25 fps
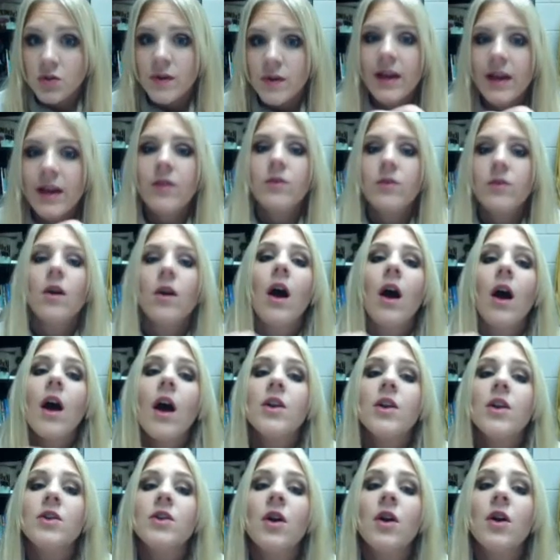And
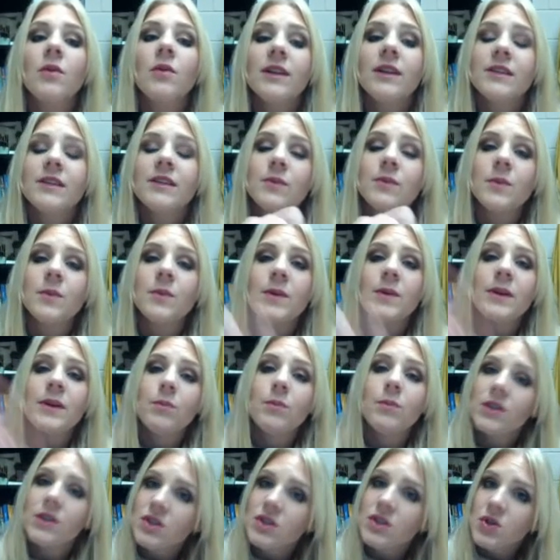notice when we
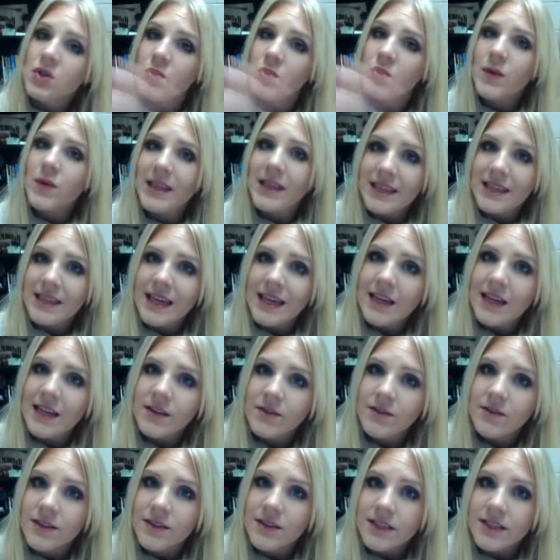put to at the end
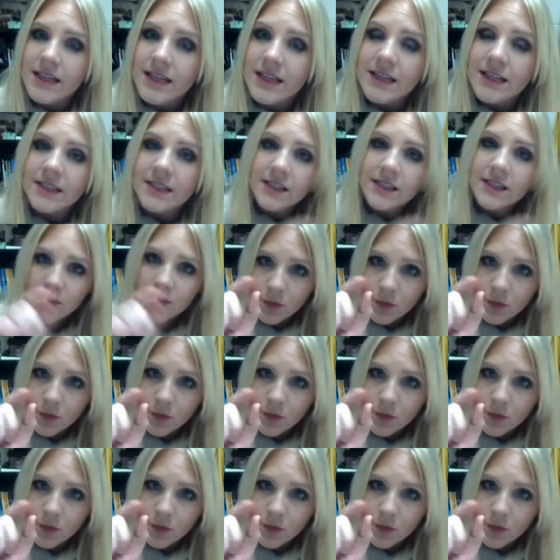of the sentence,